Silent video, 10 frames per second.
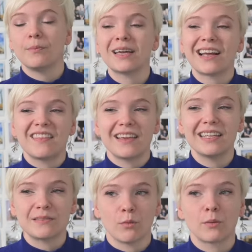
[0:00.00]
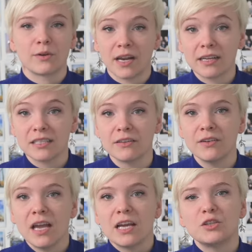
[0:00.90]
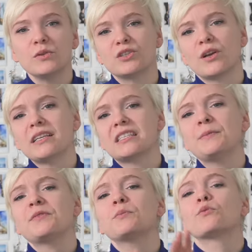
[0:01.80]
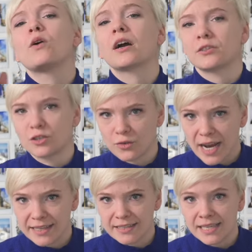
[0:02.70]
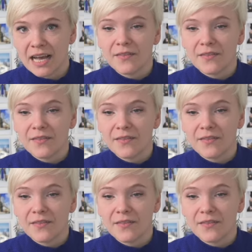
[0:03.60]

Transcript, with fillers: But I think it's more productive to address some of the broader trends